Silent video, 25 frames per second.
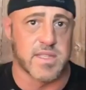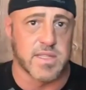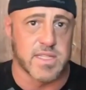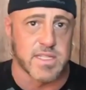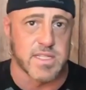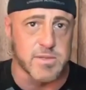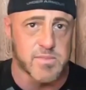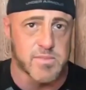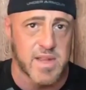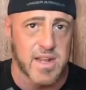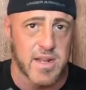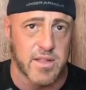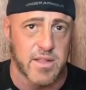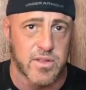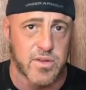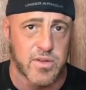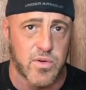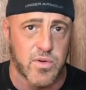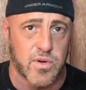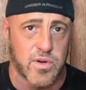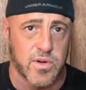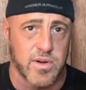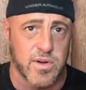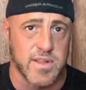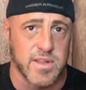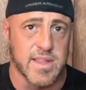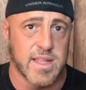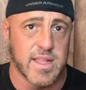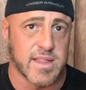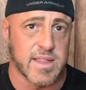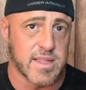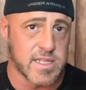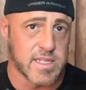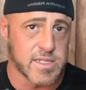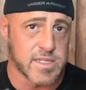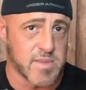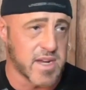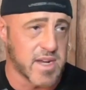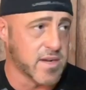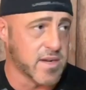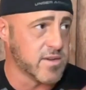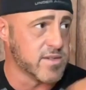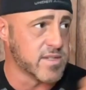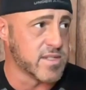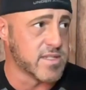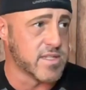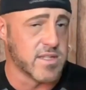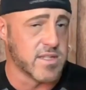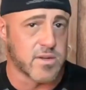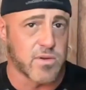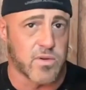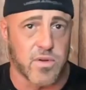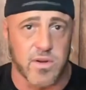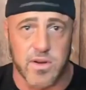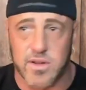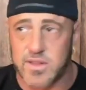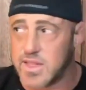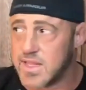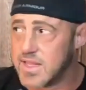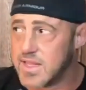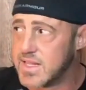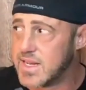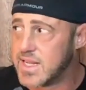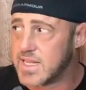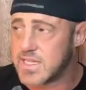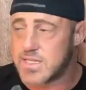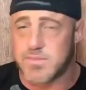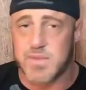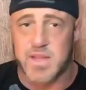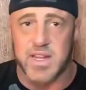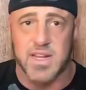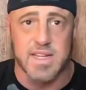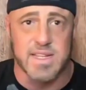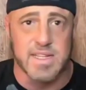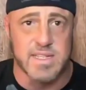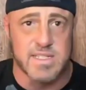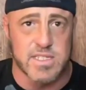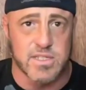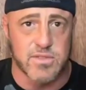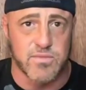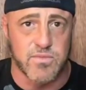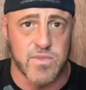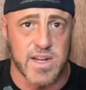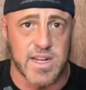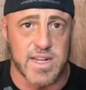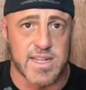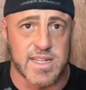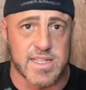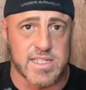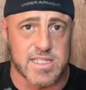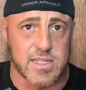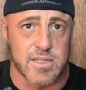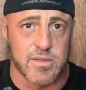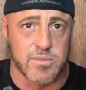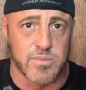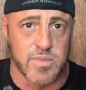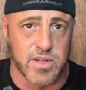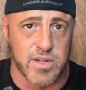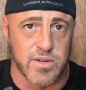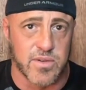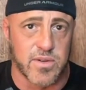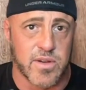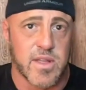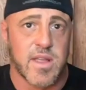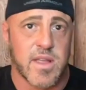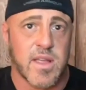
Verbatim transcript: this man out of the corner, and then this man goes to the corner, and then the next man hits the ring, gets in the middle.